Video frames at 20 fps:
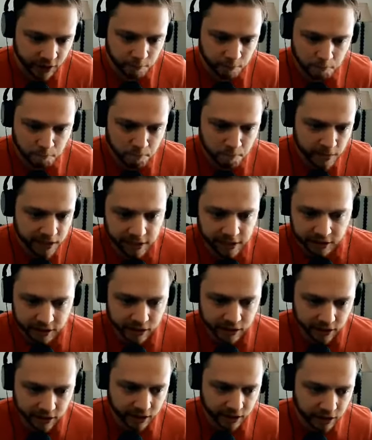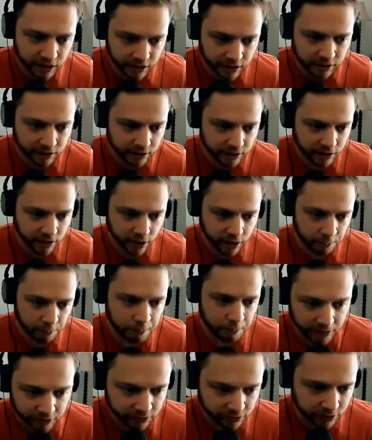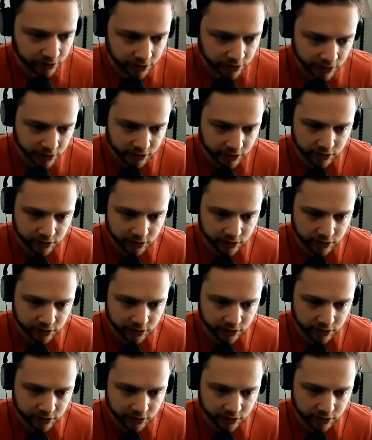media ability